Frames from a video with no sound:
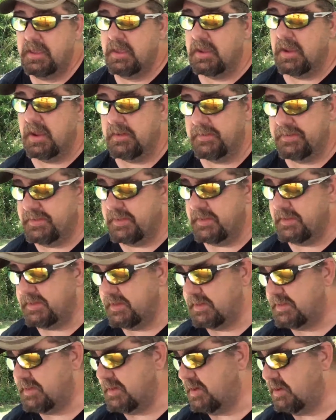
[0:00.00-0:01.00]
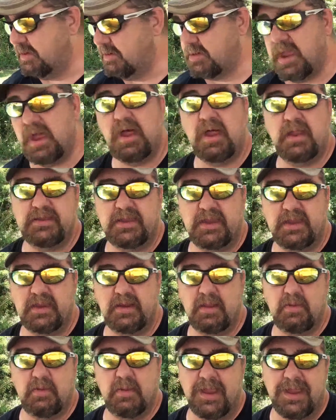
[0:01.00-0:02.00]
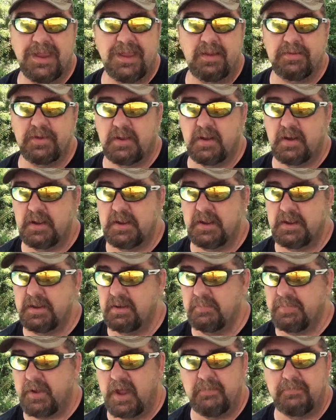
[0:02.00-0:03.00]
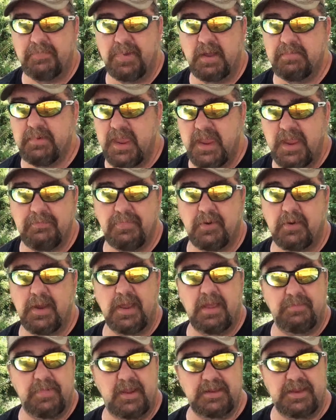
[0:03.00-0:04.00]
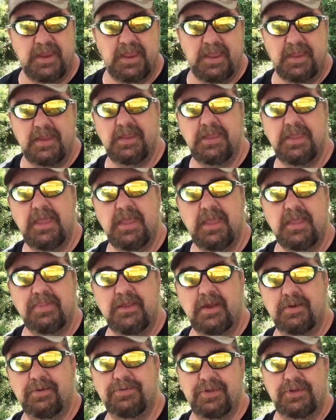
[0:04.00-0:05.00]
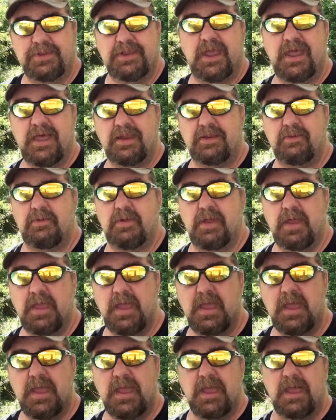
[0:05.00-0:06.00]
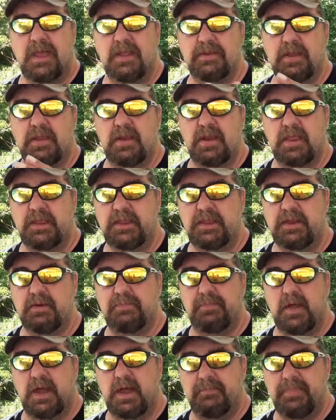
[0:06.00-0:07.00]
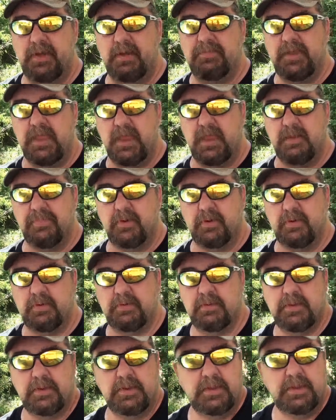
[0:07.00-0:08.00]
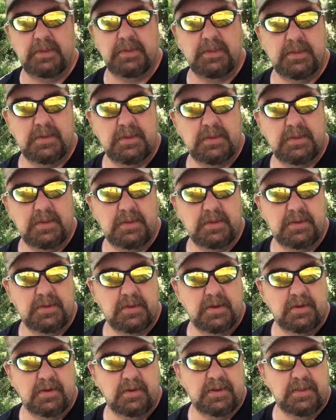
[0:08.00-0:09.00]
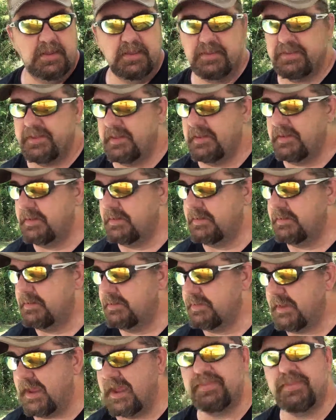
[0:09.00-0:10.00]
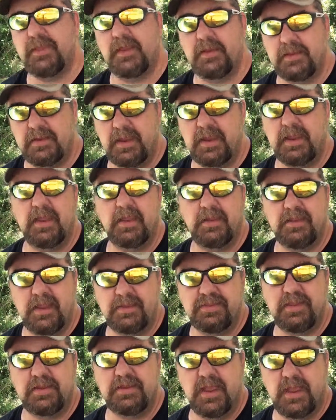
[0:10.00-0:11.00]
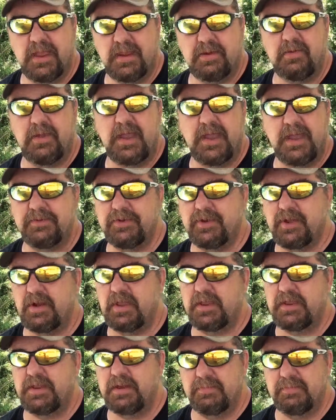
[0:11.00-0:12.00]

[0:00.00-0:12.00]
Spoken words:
because this is a little content on how to clean your pop-up camper. How about that? There's the title: How to Clean Your Pop-Up Camper. There it is. I think that's the title, How to Clean